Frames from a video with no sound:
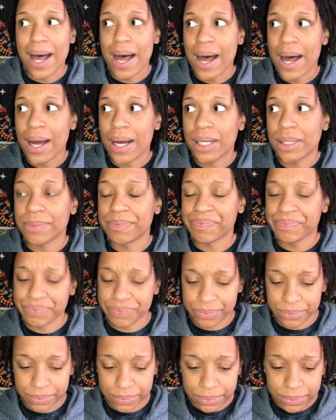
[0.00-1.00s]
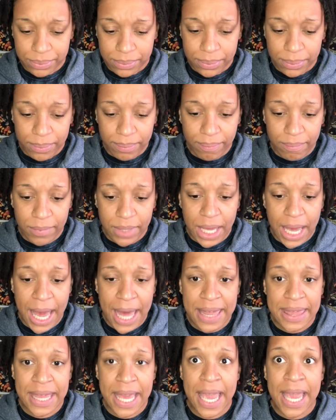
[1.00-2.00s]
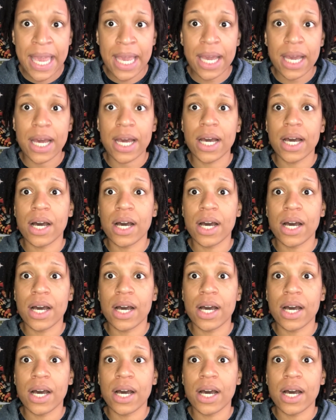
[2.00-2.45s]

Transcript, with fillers: um i think